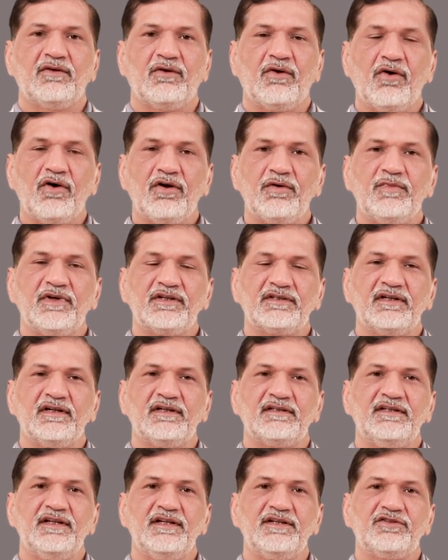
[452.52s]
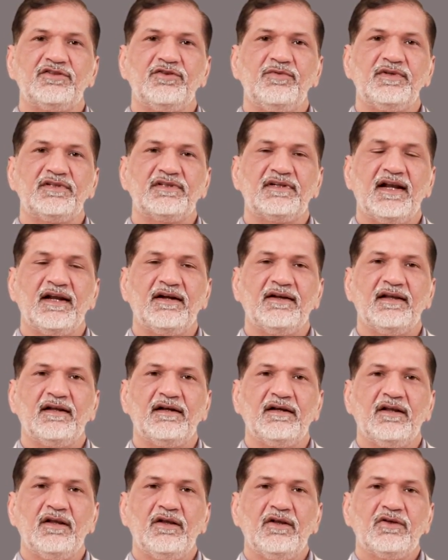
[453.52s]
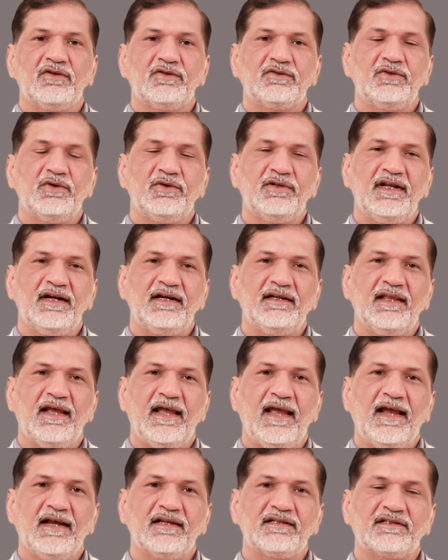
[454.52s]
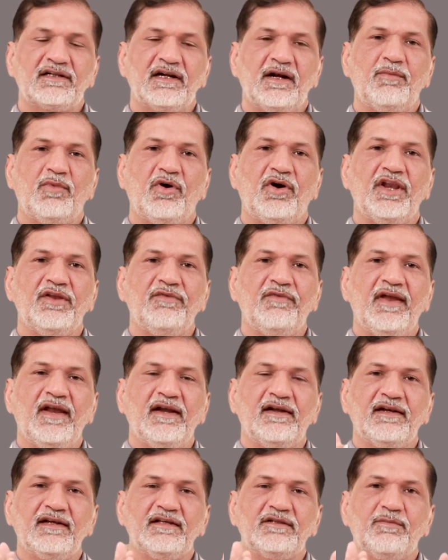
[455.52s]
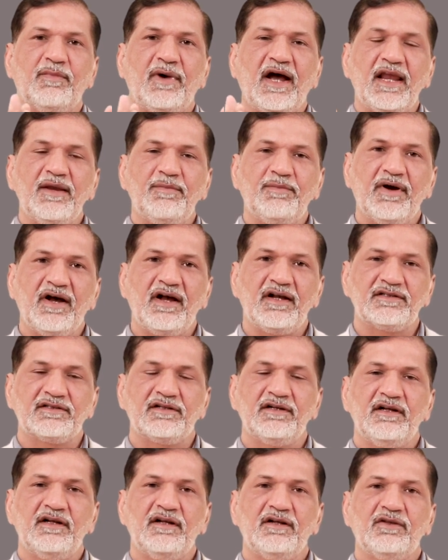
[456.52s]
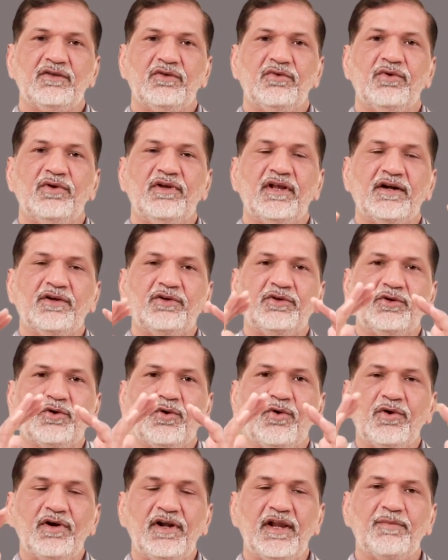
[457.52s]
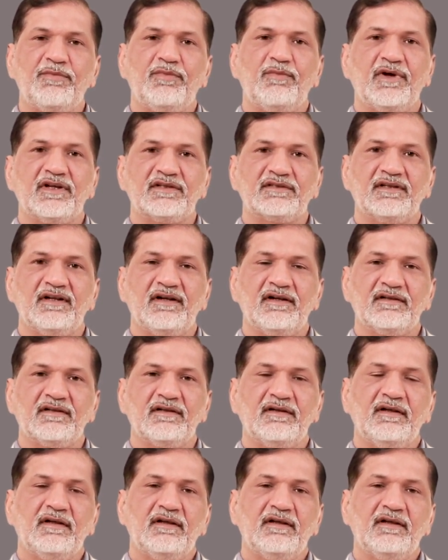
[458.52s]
core muscles needs to be strengthened so that the extra body weight is bypassed through the toned up muscles.